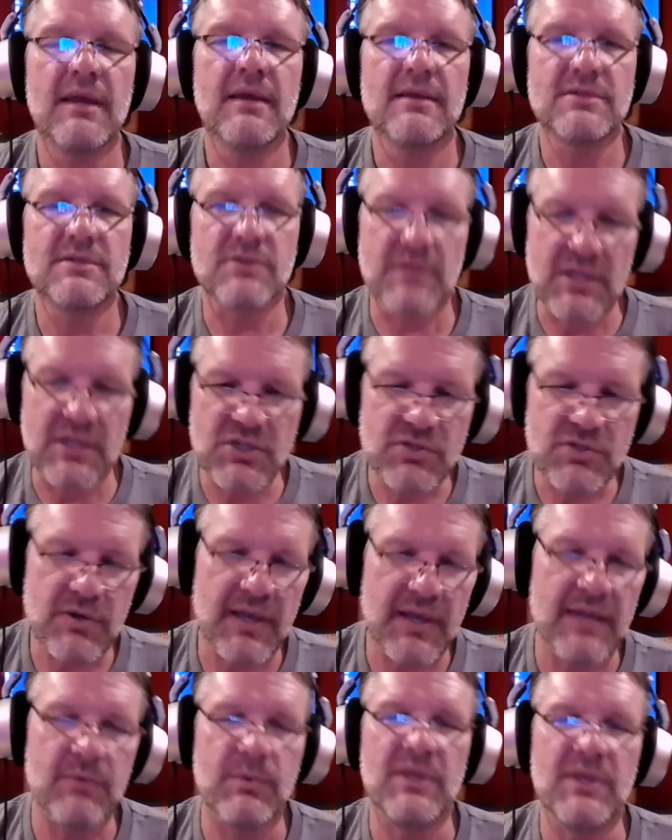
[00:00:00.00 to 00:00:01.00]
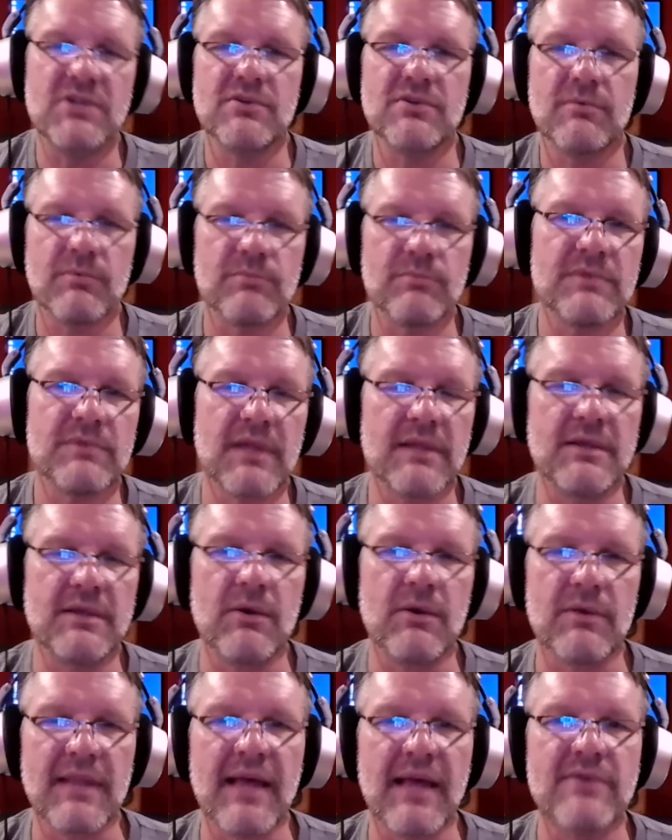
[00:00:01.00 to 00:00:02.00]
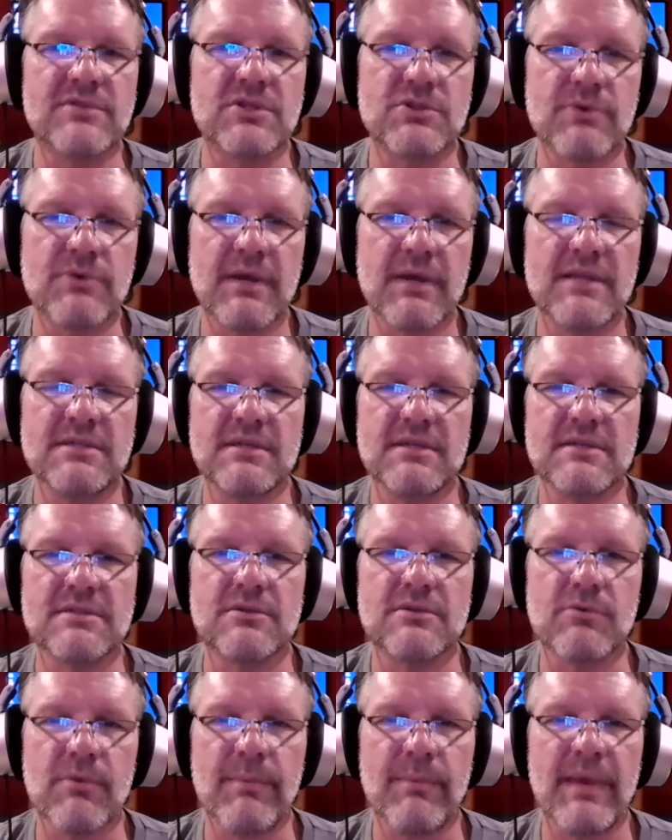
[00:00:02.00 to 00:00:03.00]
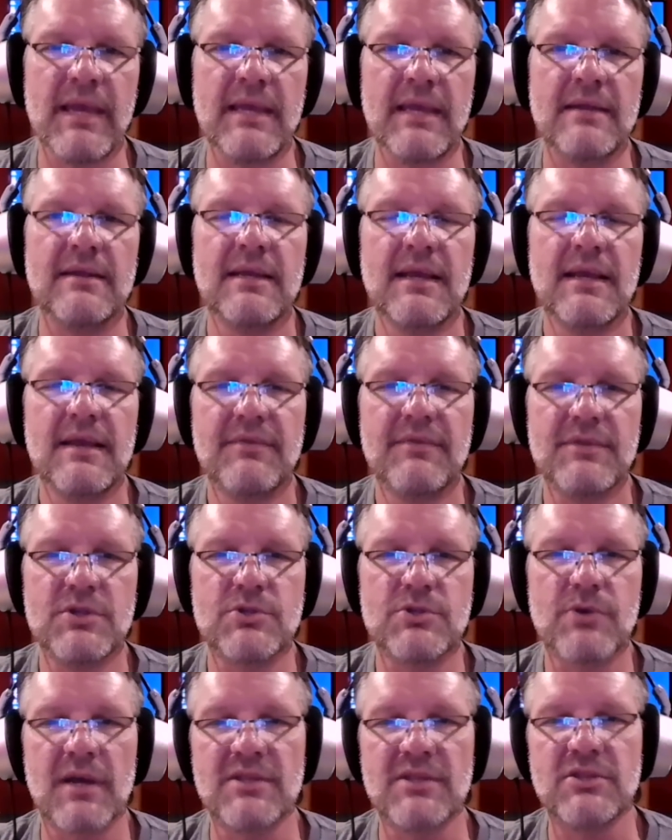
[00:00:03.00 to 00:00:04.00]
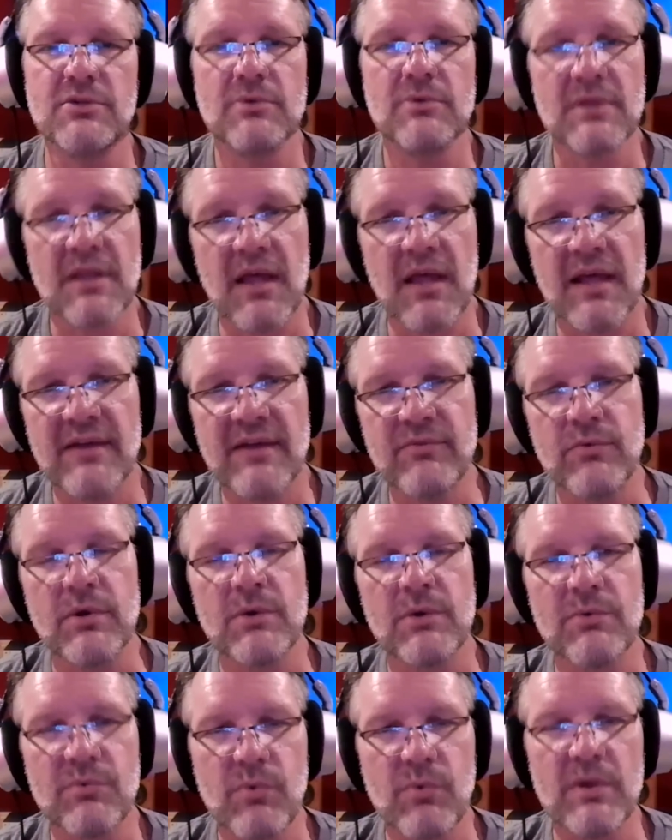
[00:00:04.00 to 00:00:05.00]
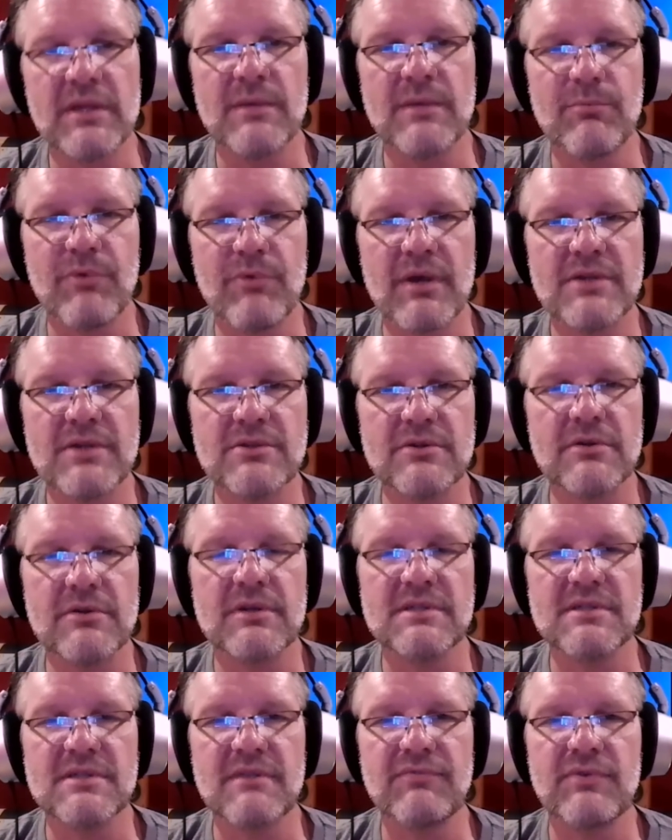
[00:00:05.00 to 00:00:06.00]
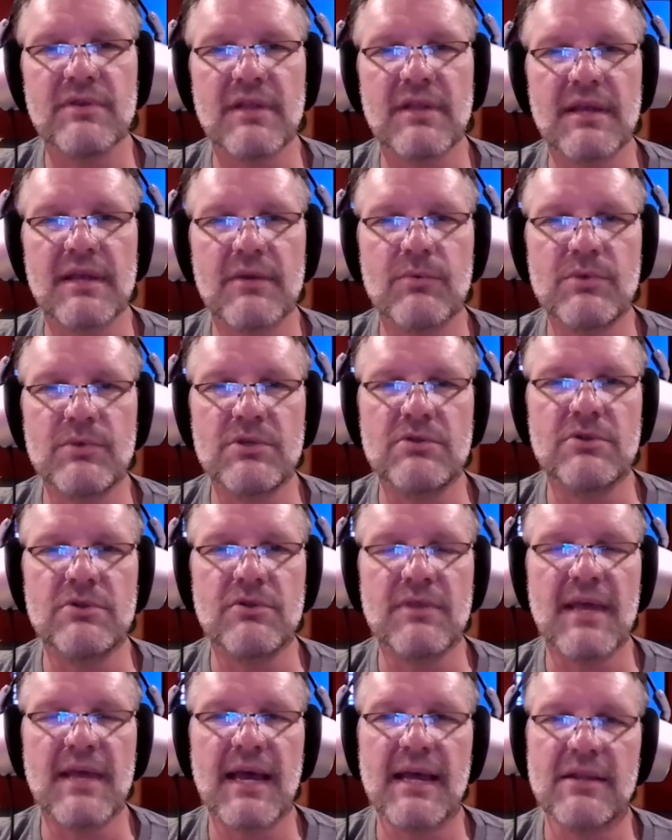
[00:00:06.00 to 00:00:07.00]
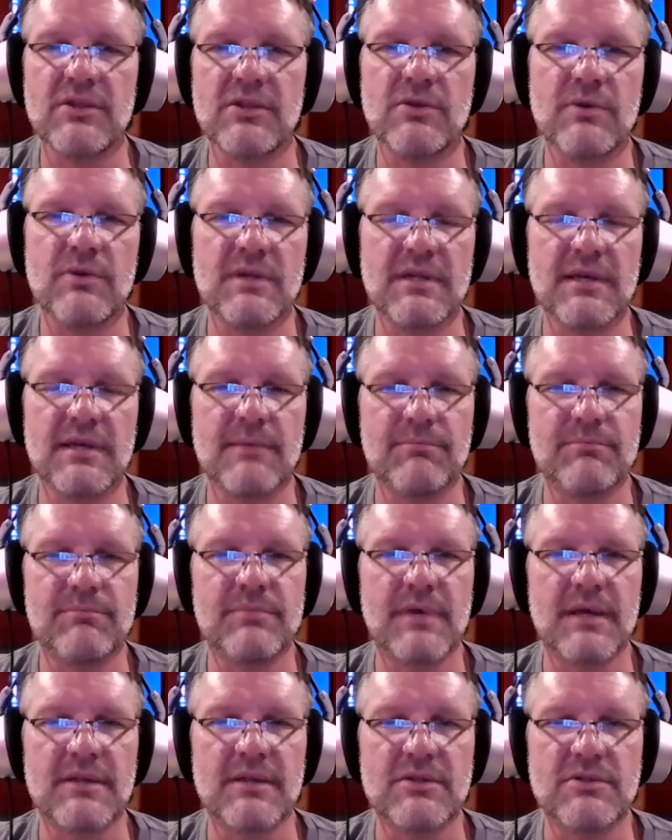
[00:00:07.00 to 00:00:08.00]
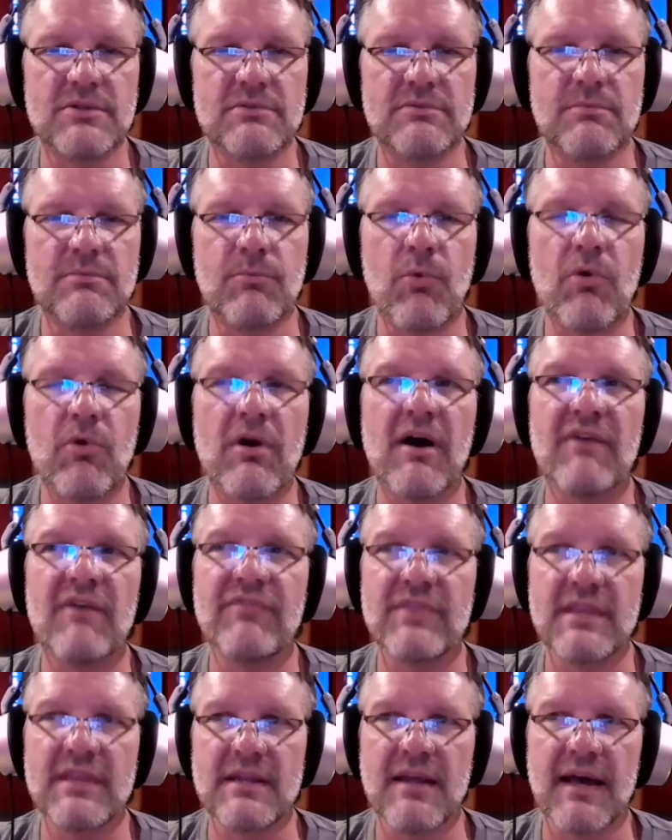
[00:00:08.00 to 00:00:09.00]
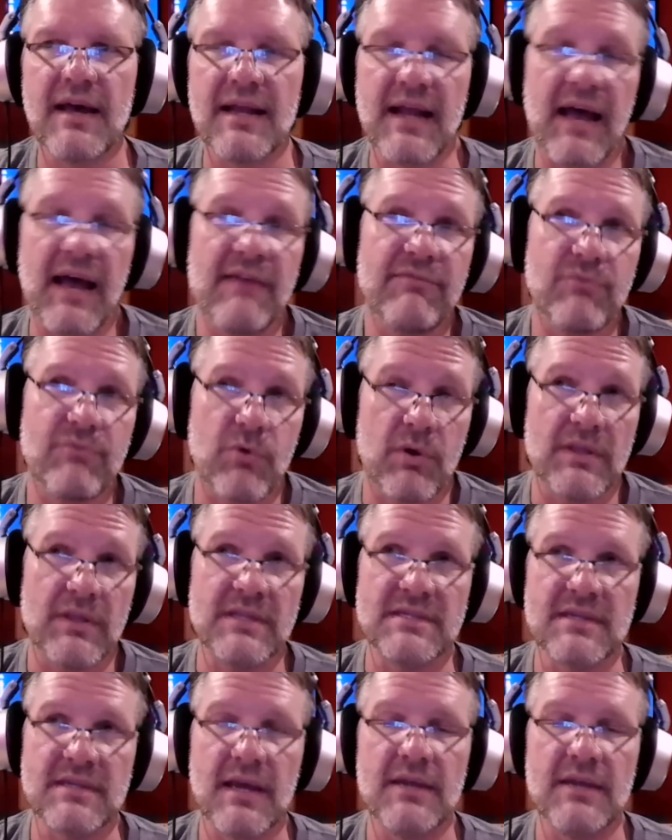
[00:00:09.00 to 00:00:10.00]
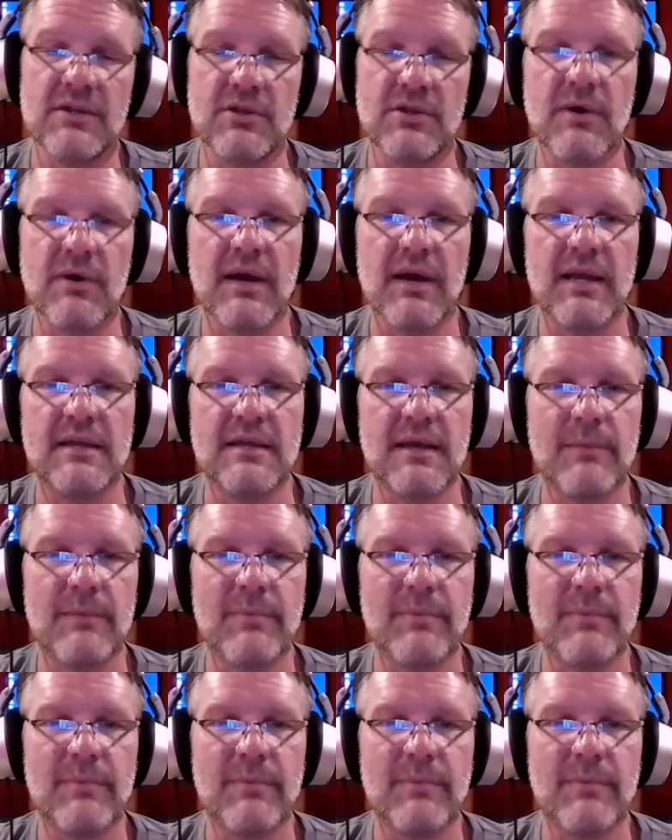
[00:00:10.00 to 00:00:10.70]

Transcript: So each of them, allows the transients to remain, than trying to do a lot of work with one compressor. Because I feel like when you do that, you end up more often than not, or at least I do, I end up